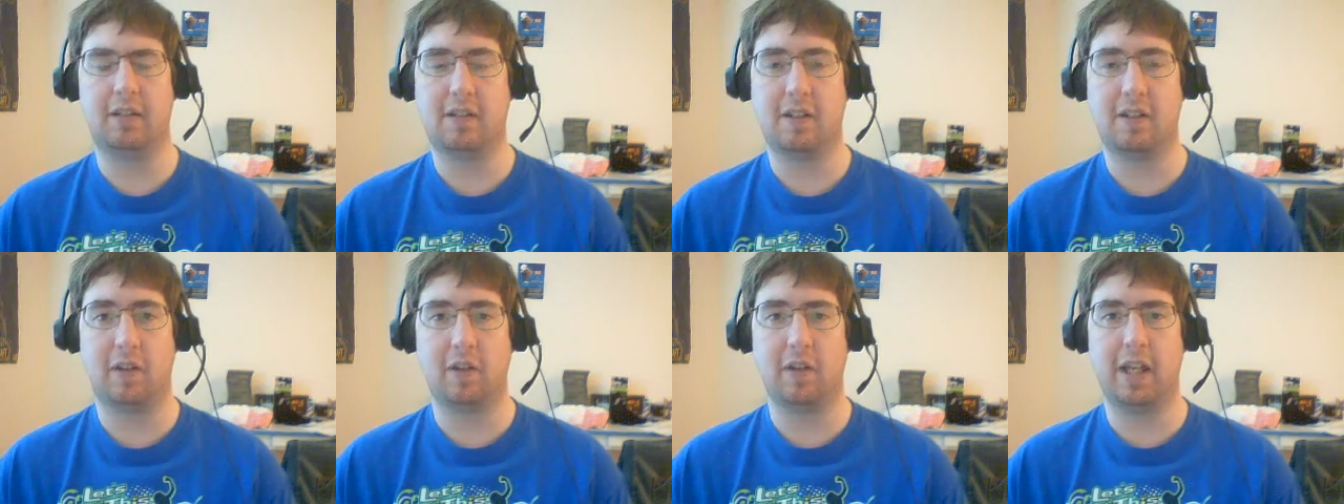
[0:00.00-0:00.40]

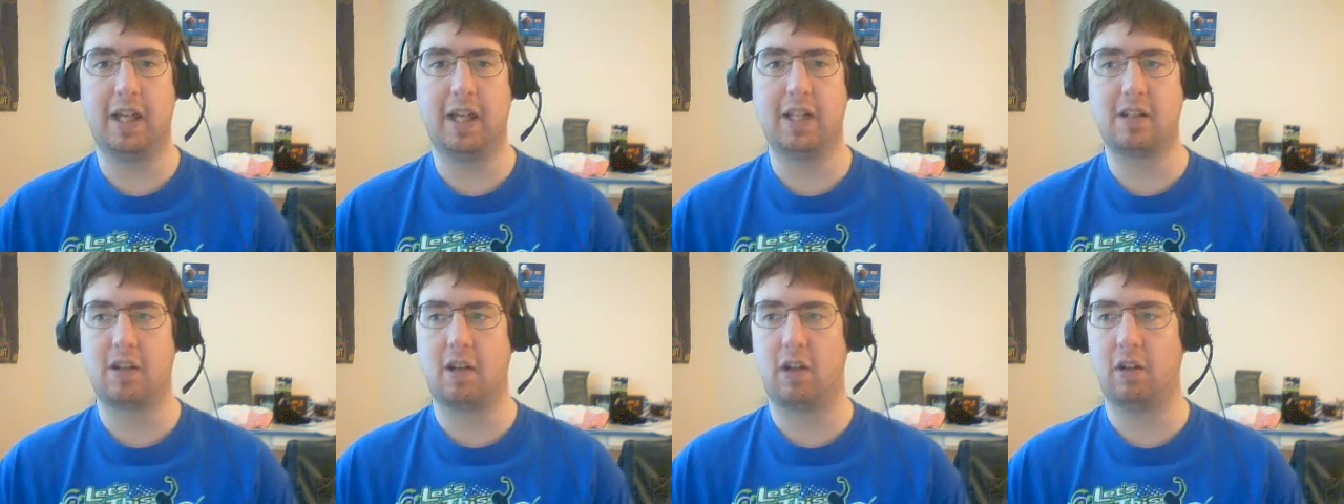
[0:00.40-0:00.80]
So
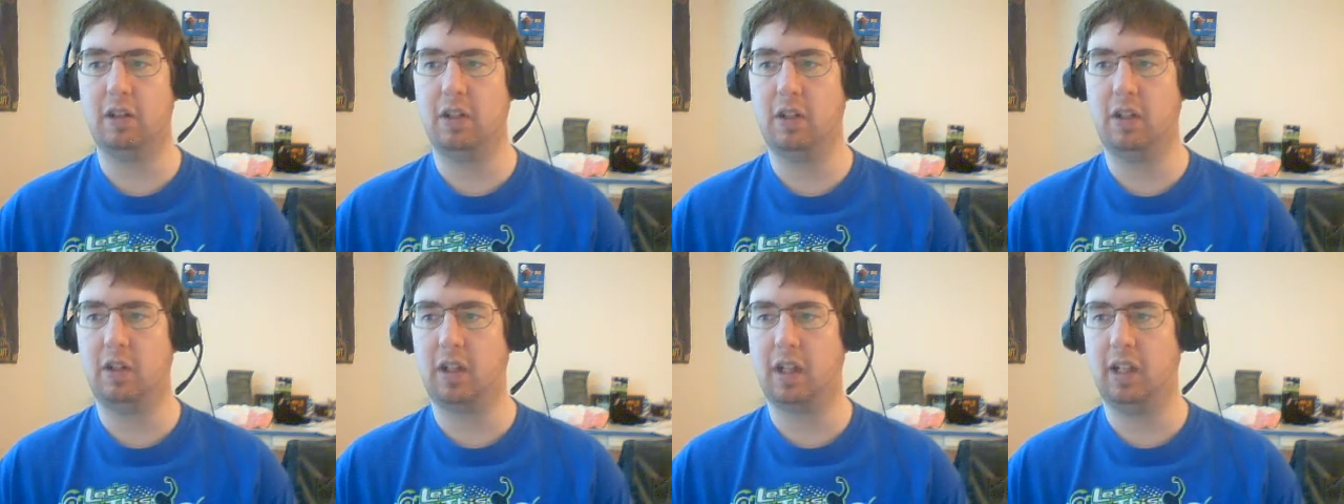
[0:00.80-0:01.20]
that's all
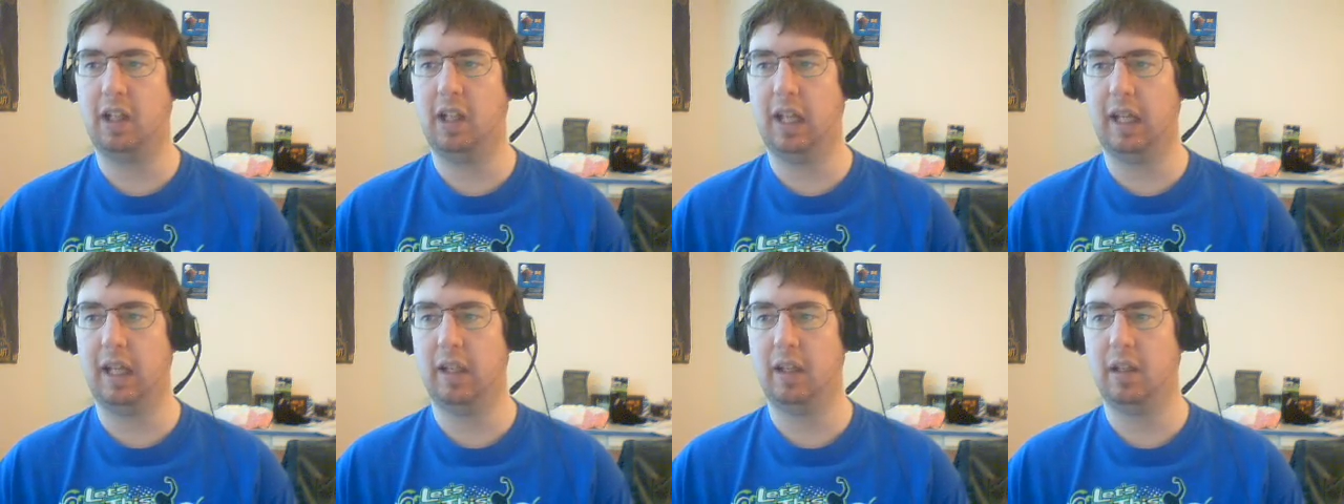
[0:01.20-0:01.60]
you can
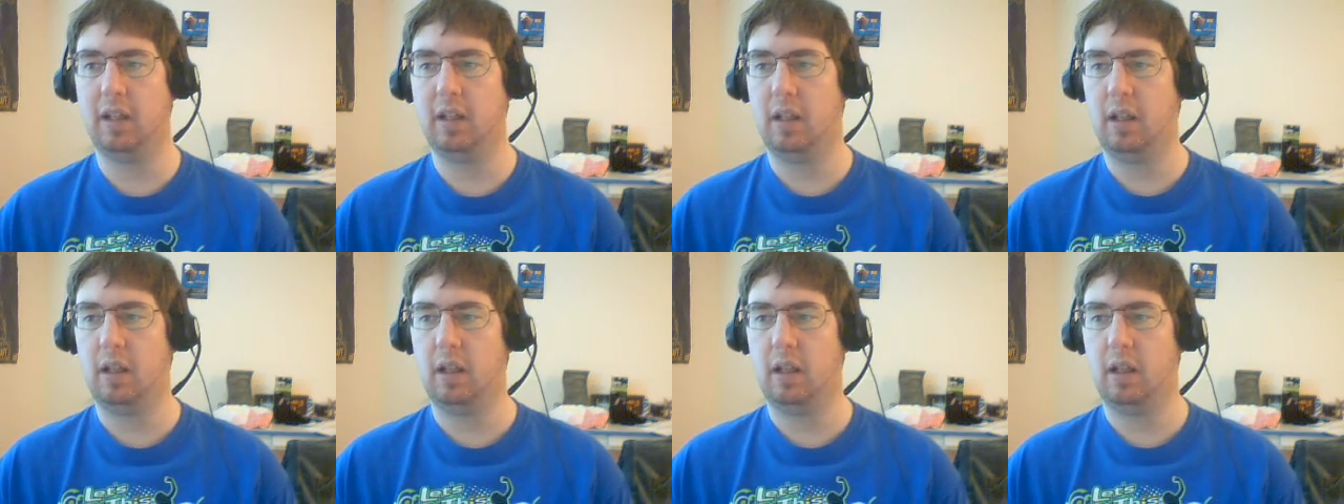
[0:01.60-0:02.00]
get.
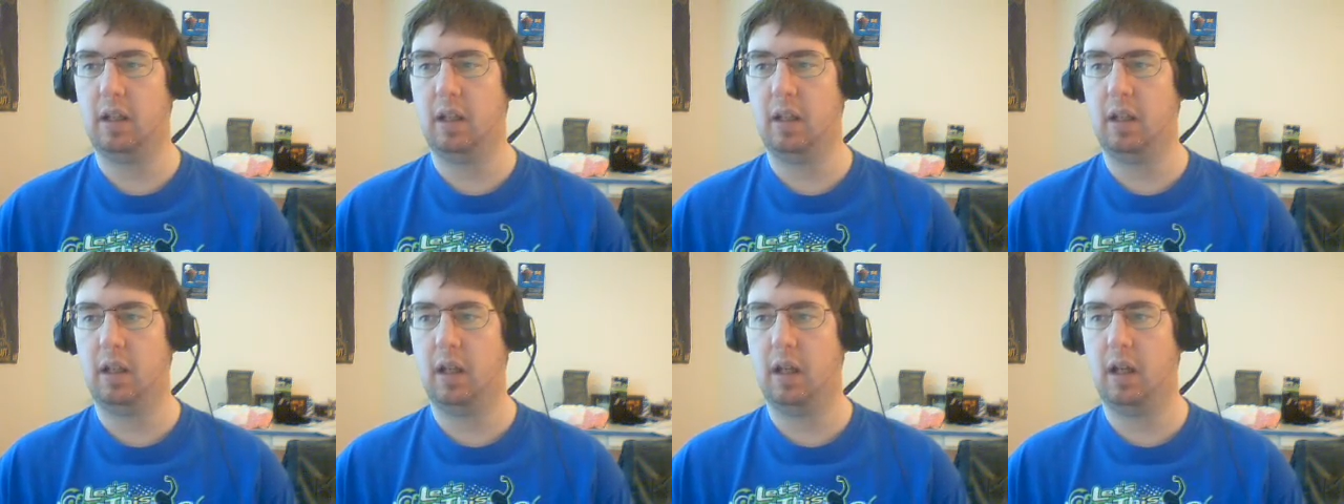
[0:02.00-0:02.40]

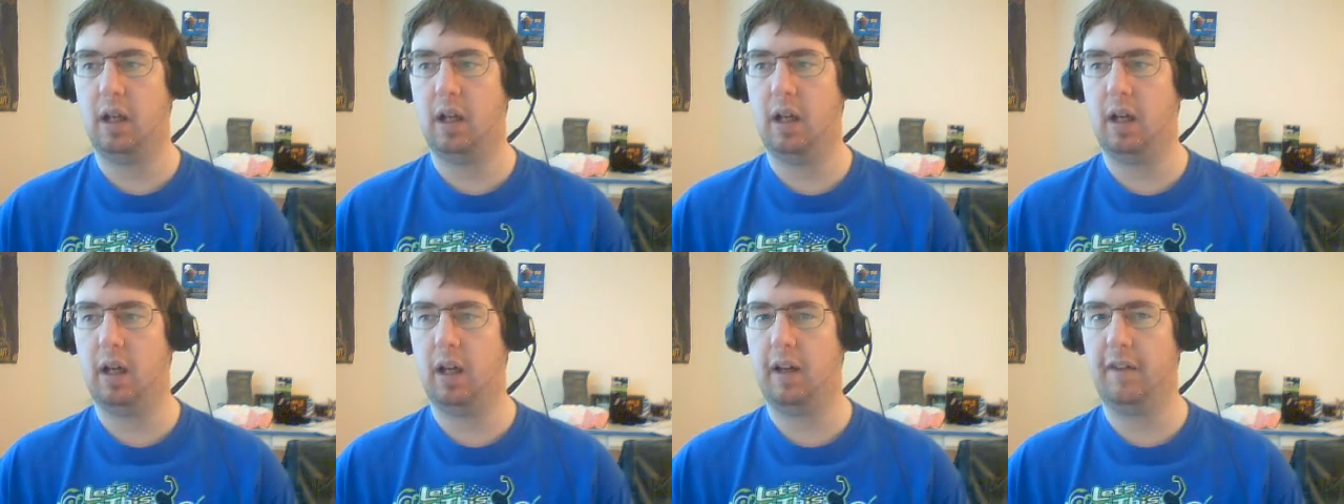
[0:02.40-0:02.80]

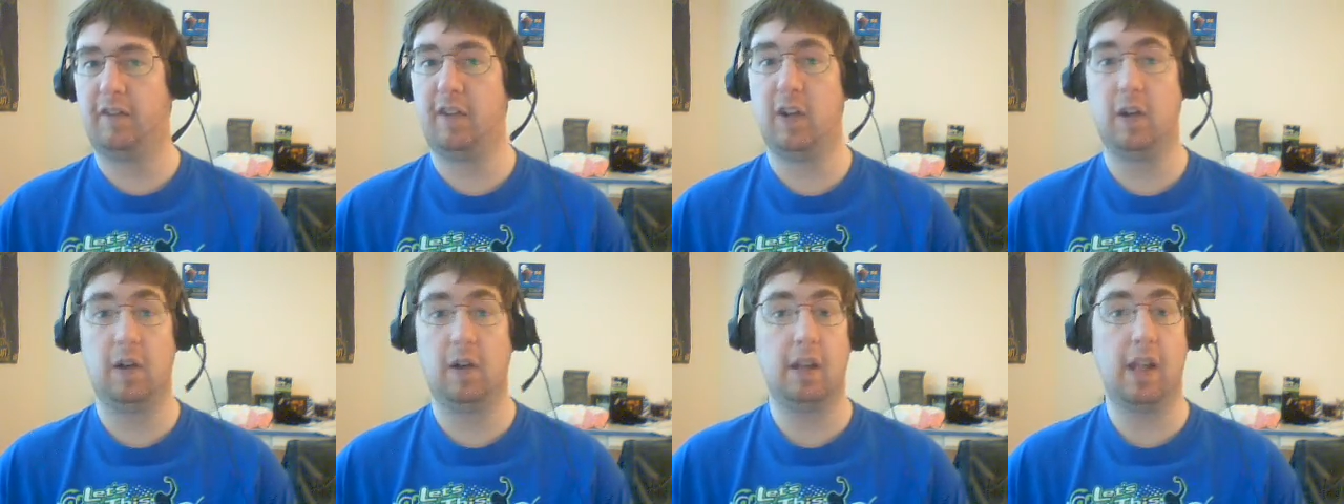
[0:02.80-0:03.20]

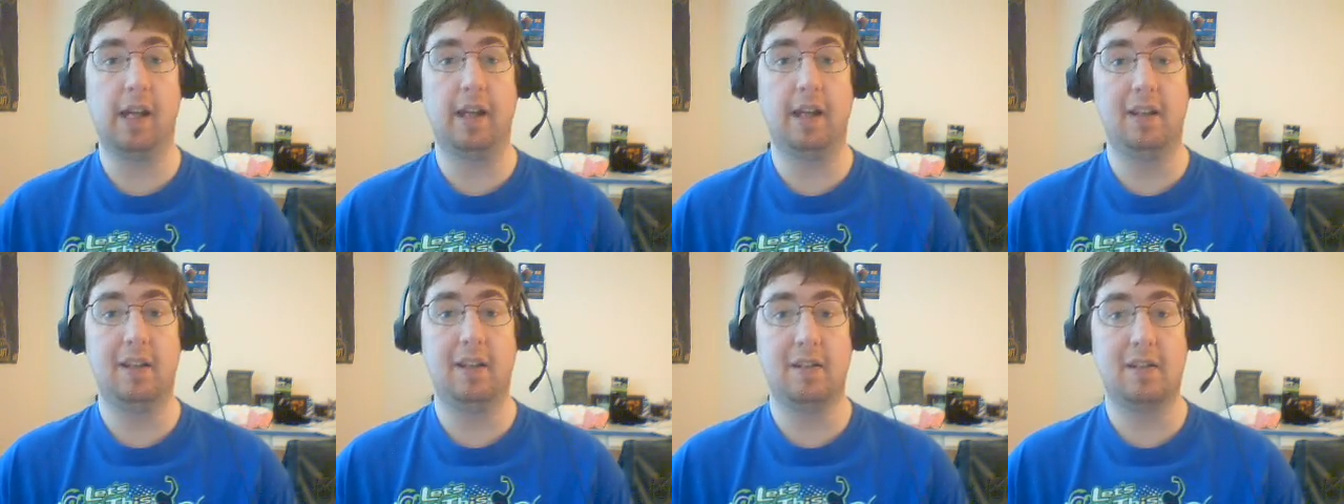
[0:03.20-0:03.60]
If you're
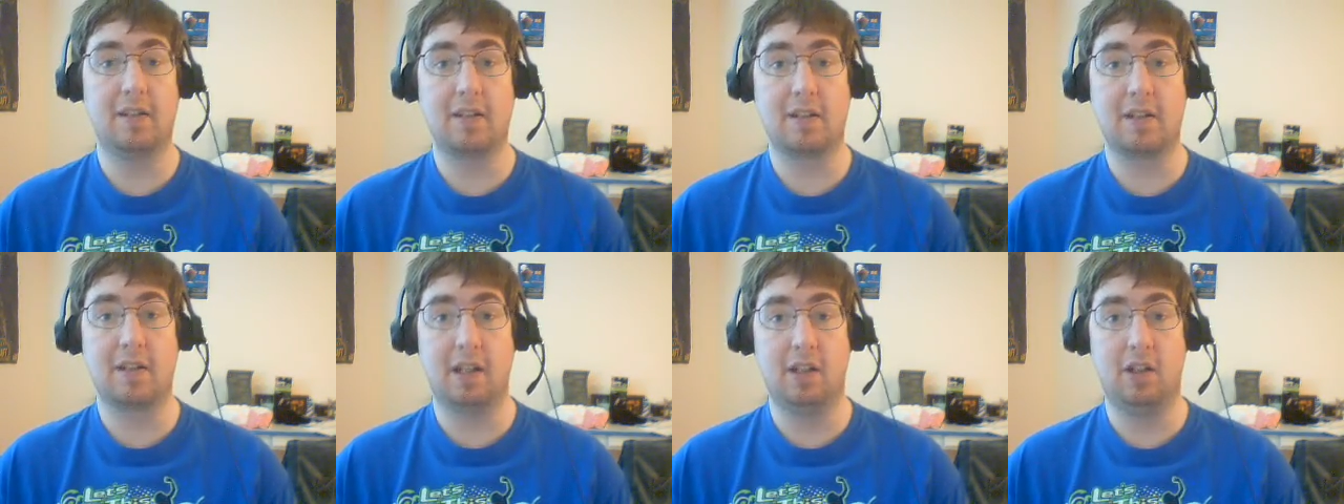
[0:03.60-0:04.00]

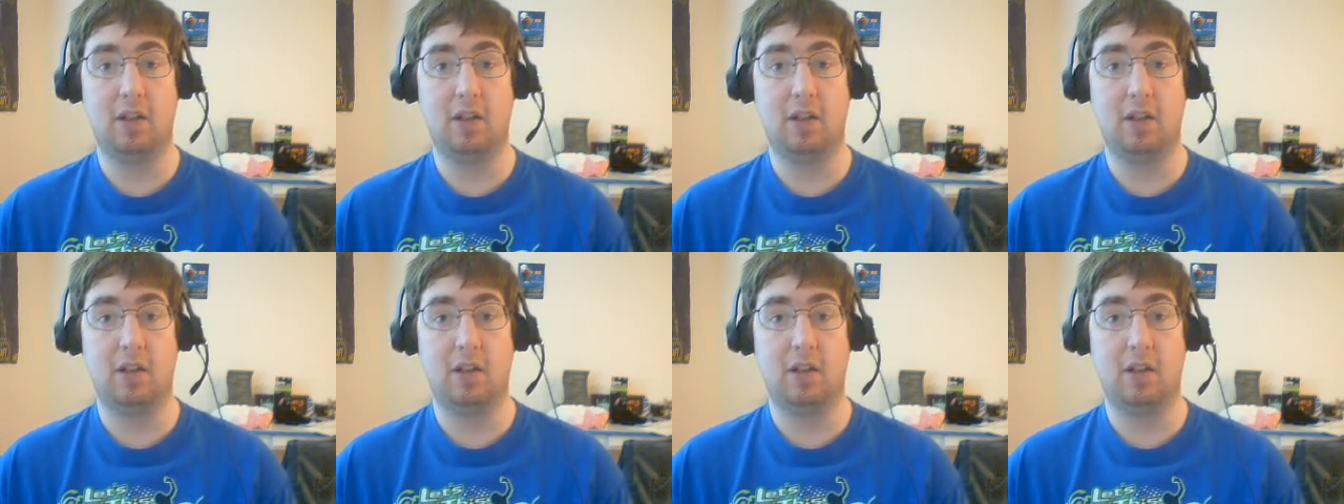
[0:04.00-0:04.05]
Alliance and